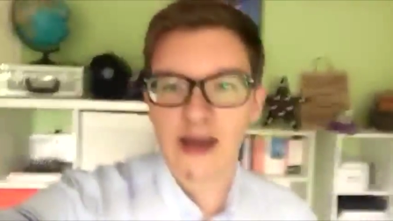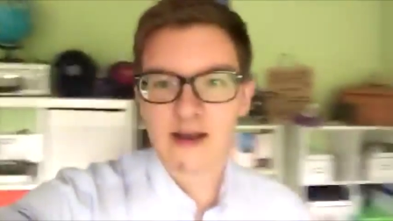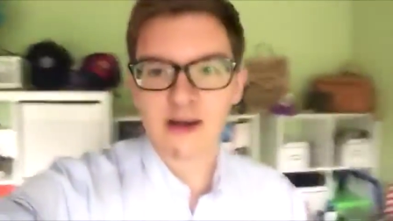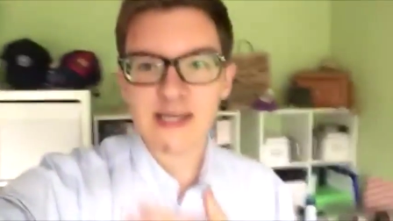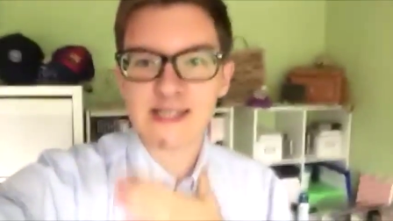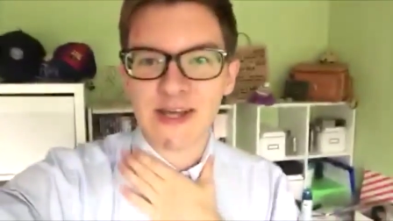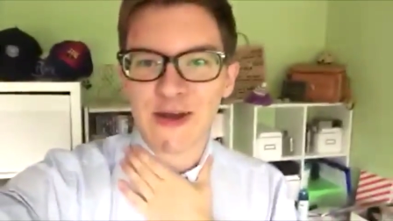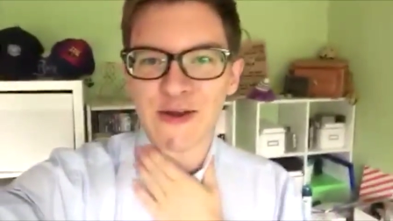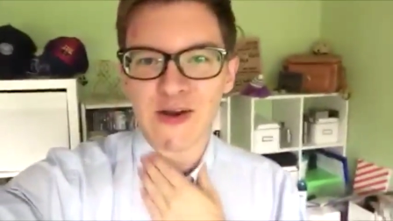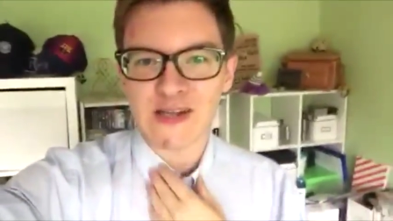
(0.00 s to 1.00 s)
Hey guys,
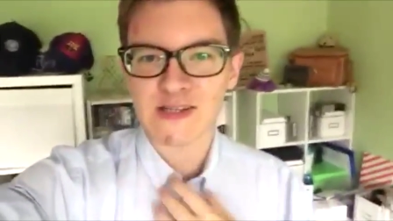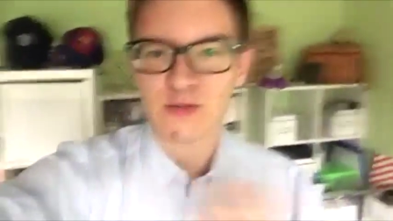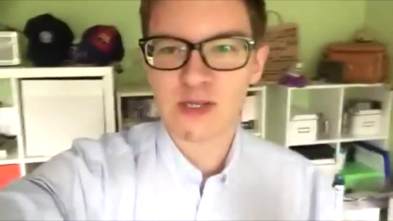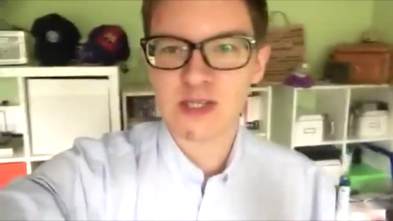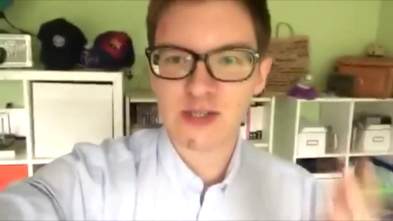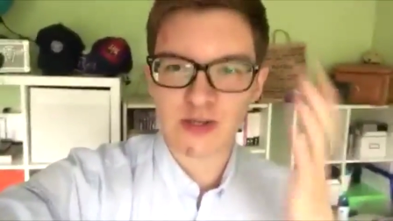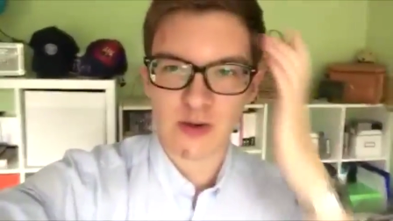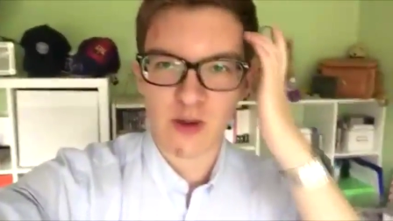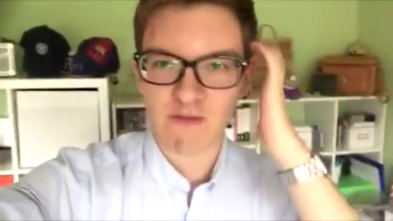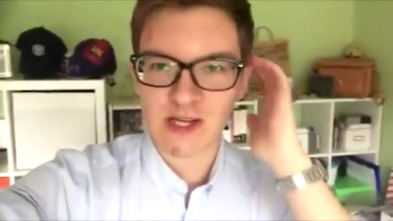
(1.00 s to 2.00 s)
so I just wanted to do a quick